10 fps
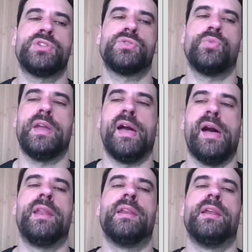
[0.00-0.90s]
this, we
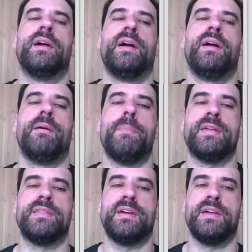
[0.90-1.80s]
can
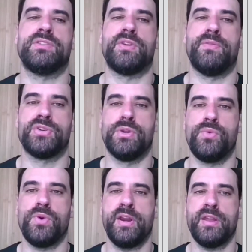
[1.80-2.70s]
make the
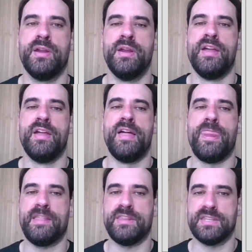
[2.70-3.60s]
traversal work.
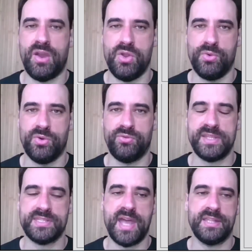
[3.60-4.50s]
That is how you would
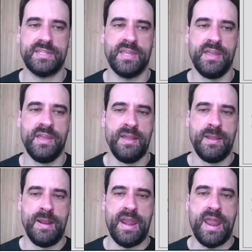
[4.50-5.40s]
fix that.
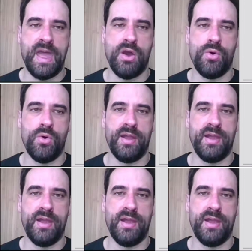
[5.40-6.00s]
Now,